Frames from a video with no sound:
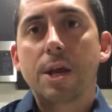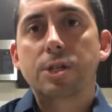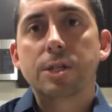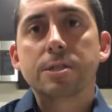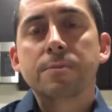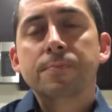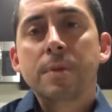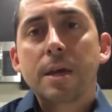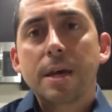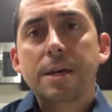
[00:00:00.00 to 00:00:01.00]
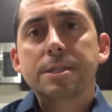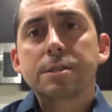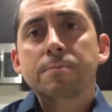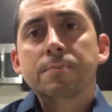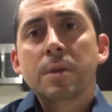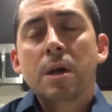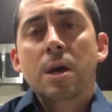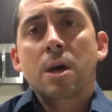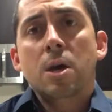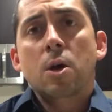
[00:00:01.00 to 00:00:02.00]
agents, is
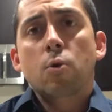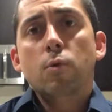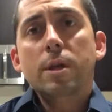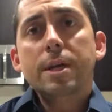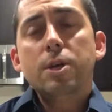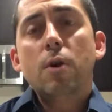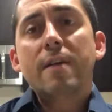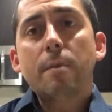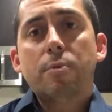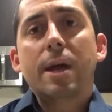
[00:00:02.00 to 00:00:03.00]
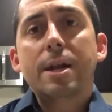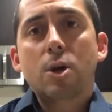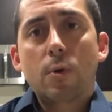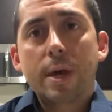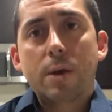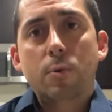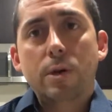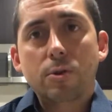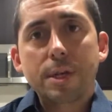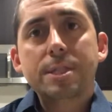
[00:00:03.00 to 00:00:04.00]
really you have a plan going in when
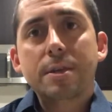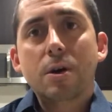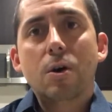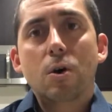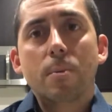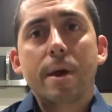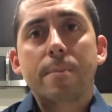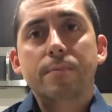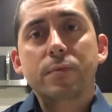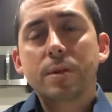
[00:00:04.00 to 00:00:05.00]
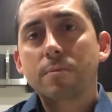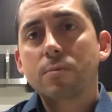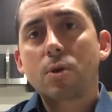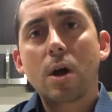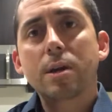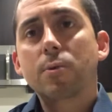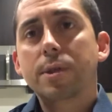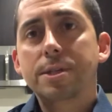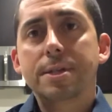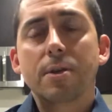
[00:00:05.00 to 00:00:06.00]
you're listing the home, talking with
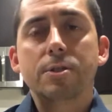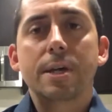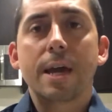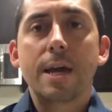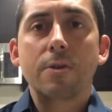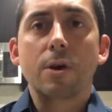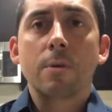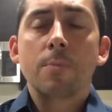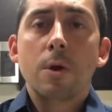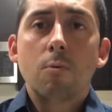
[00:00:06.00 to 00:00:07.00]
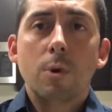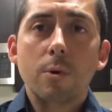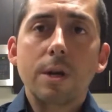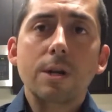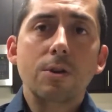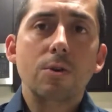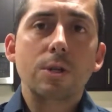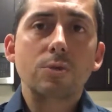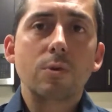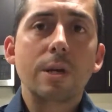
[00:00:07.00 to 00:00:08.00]
the seller saying, "Hey, look, what we're gonna do
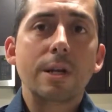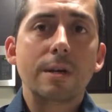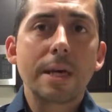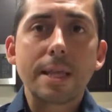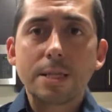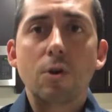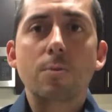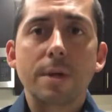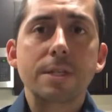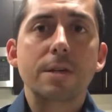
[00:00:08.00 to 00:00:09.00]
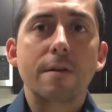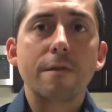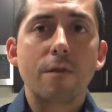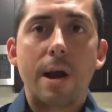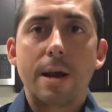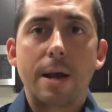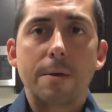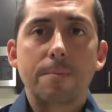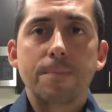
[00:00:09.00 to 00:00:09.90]
is we're gonna get this home listed on Friday,